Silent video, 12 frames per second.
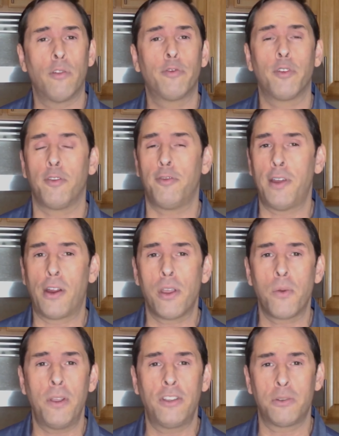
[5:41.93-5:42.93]
for very
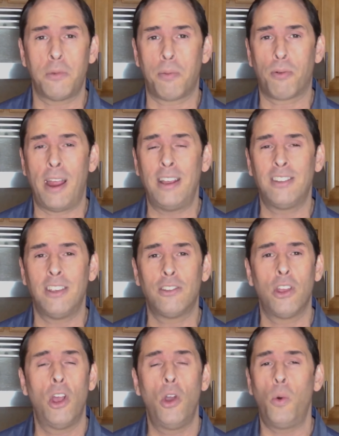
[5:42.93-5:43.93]
reasonable prices
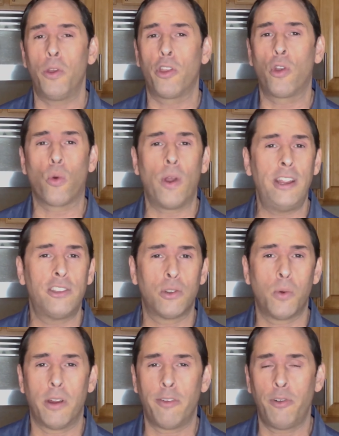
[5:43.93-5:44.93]
with great
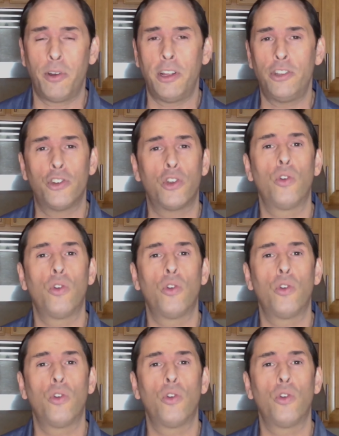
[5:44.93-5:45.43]
square footage,